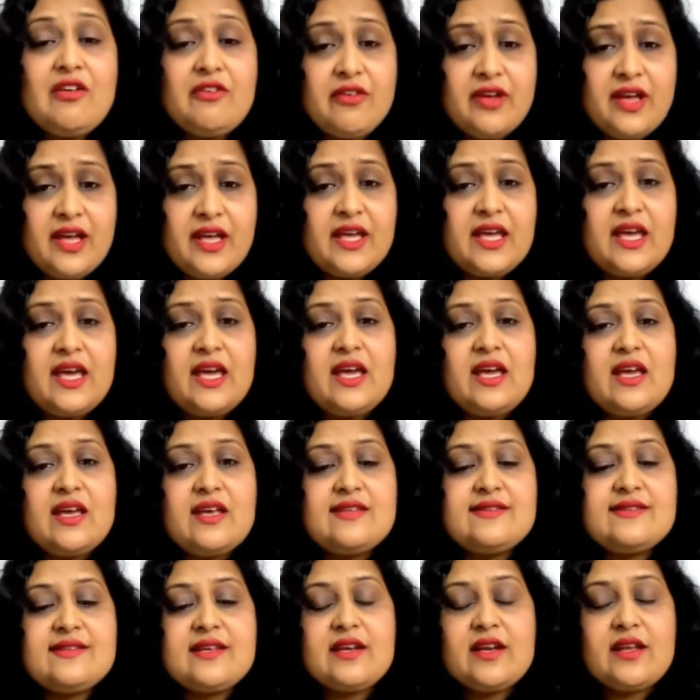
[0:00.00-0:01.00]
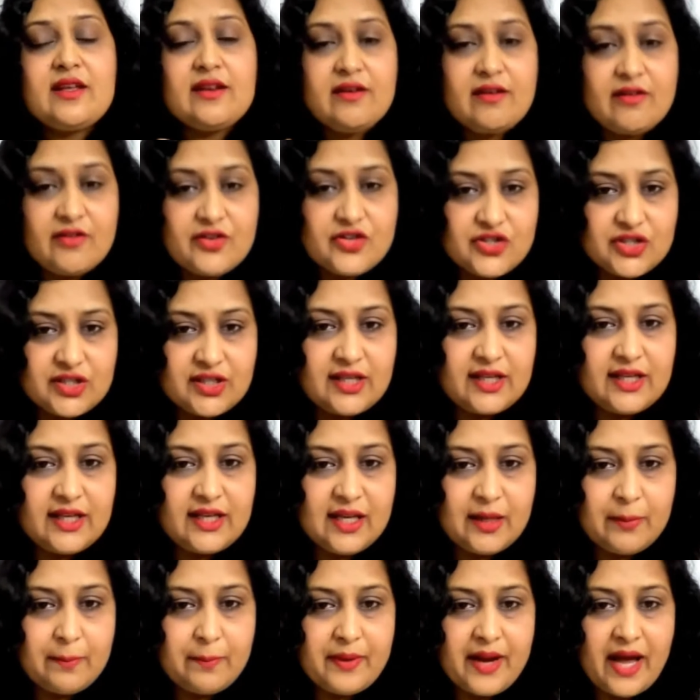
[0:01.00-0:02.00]
reiki is an energy
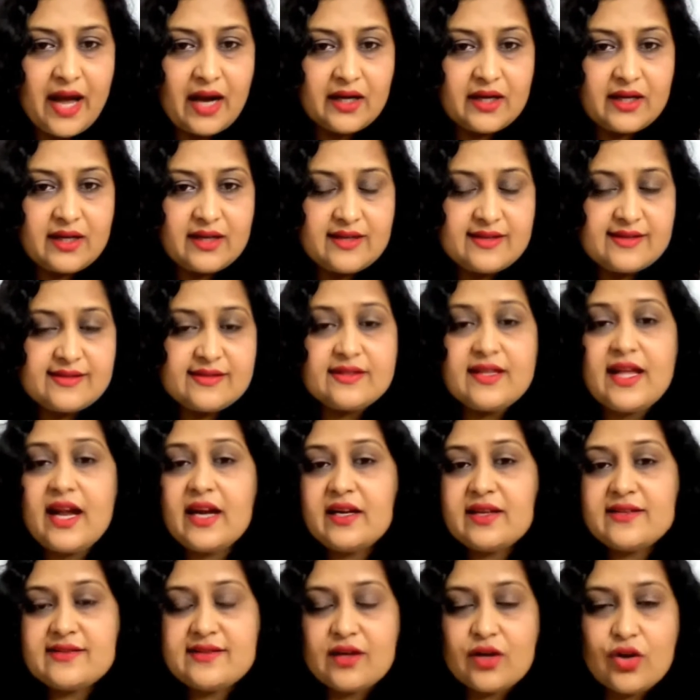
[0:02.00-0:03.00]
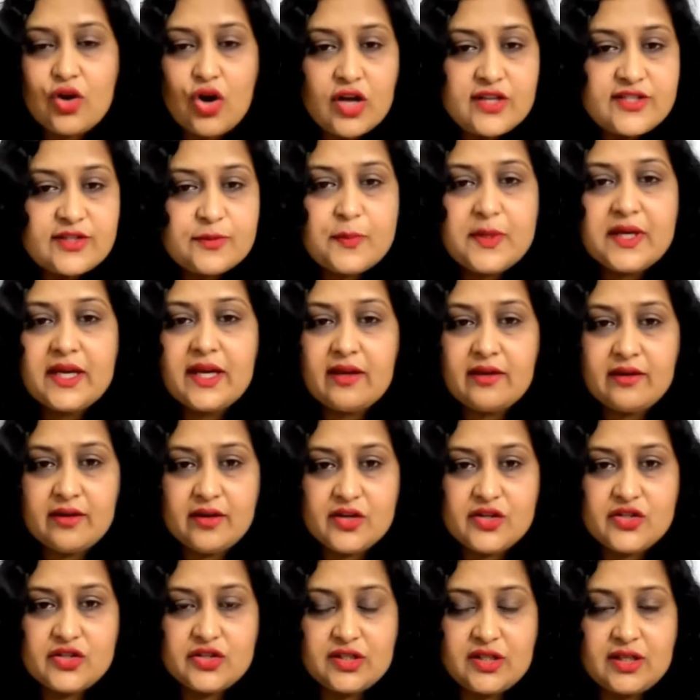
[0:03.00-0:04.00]
healing practice that is a cosmic
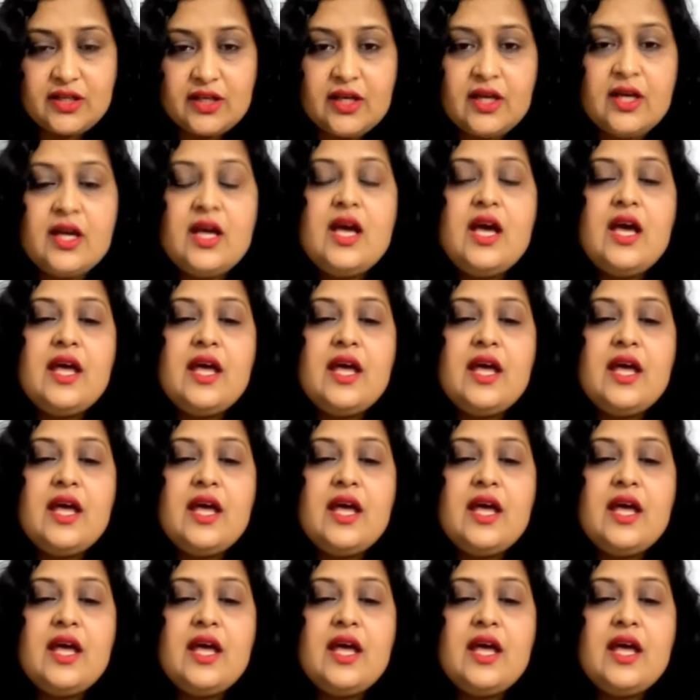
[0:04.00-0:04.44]
energy